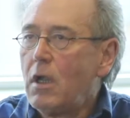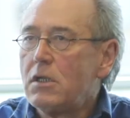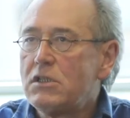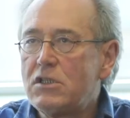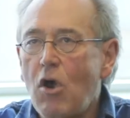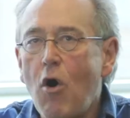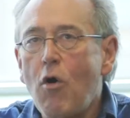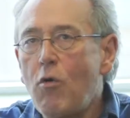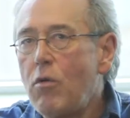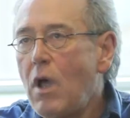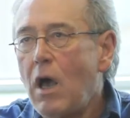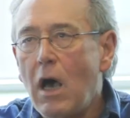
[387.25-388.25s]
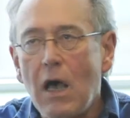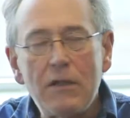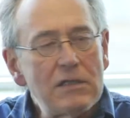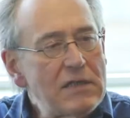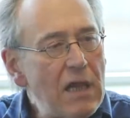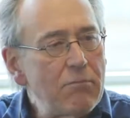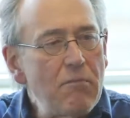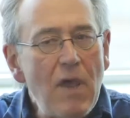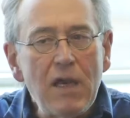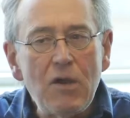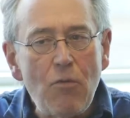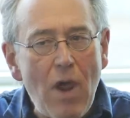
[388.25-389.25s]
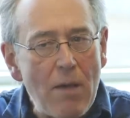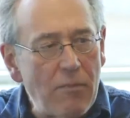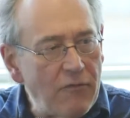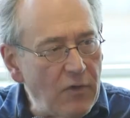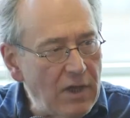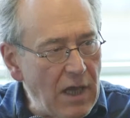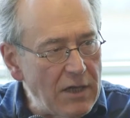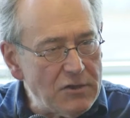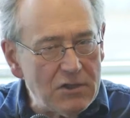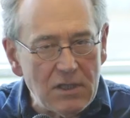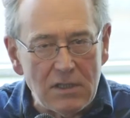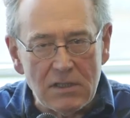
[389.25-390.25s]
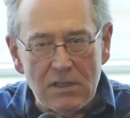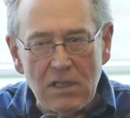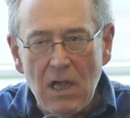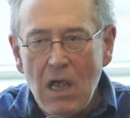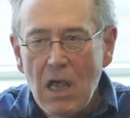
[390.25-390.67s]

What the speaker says: So this had many ramifications.